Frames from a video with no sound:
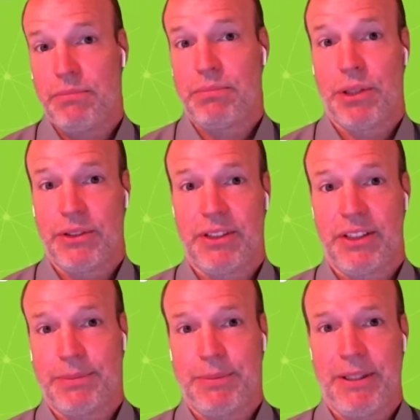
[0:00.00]
my own
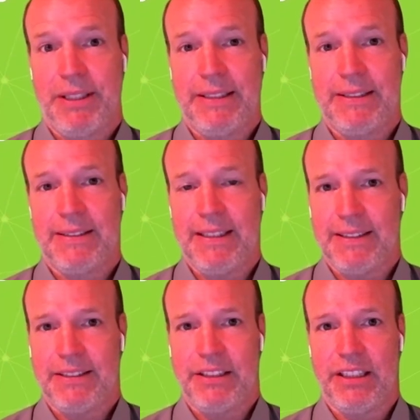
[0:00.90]
personal experience,
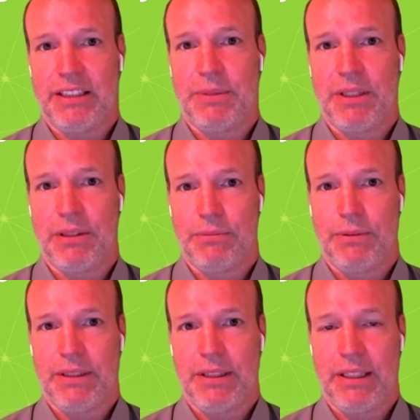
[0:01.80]
T C G has been a
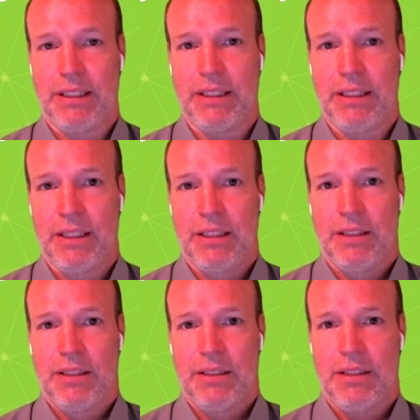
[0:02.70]
really,
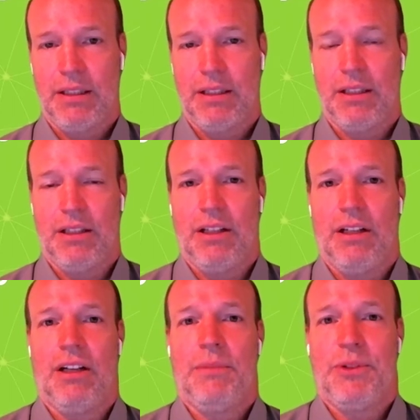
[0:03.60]
uh,
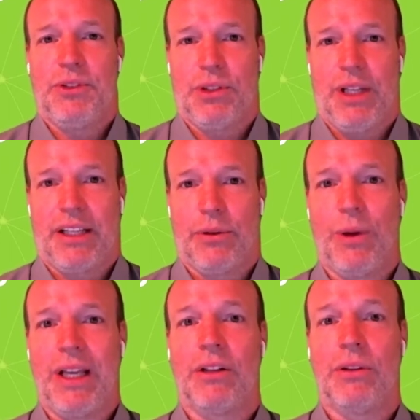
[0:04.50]
almost like a
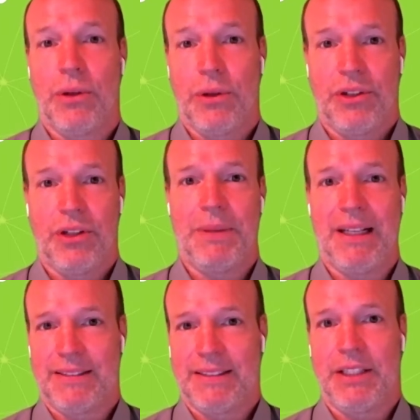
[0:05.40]
way to learn
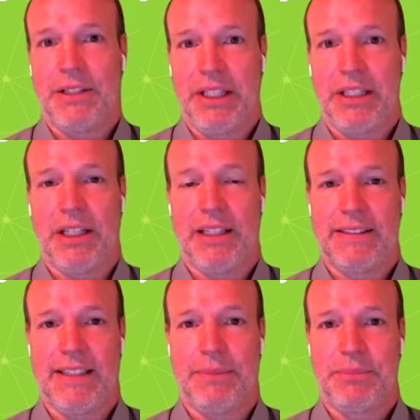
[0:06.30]
about security
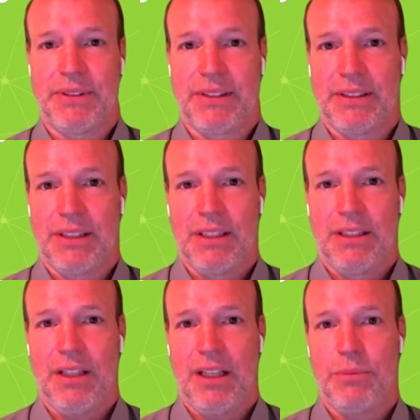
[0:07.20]
concepts
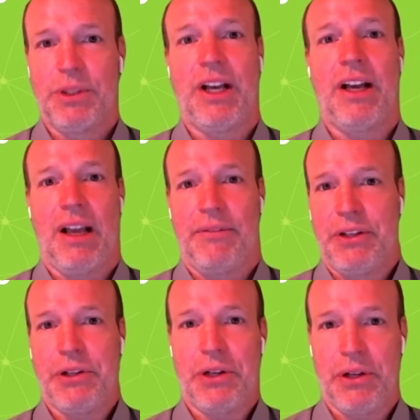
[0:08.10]
uh, without
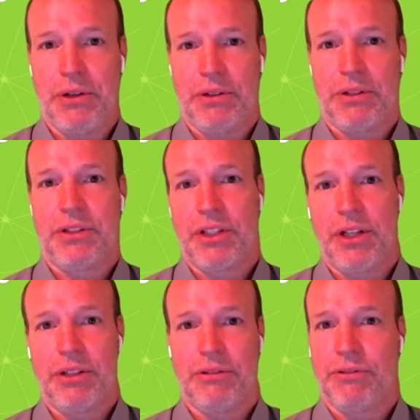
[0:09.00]
having to go, to
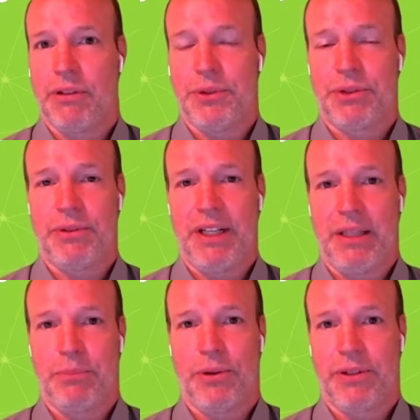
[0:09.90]
go to a formal
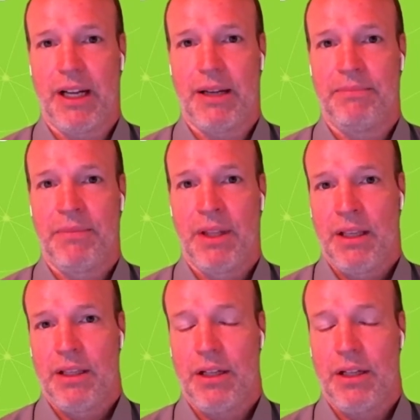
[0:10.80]
training program.